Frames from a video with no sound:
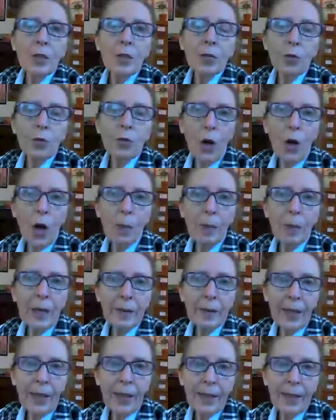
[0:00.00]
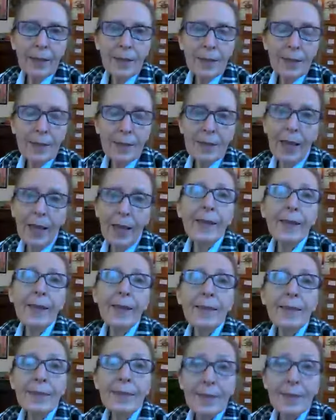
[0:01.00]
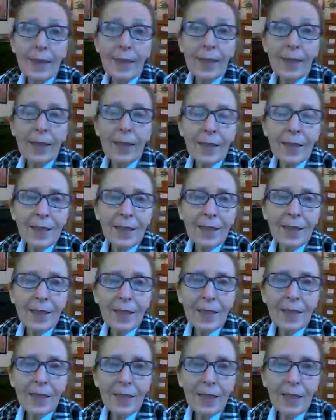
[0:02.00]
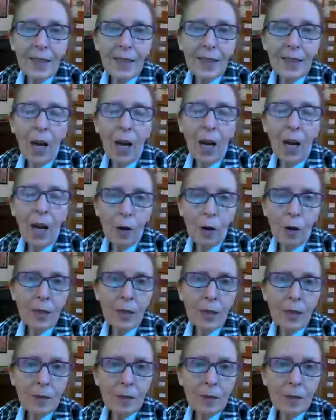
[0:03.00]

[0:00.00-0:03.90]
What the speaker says: trauma that stays in our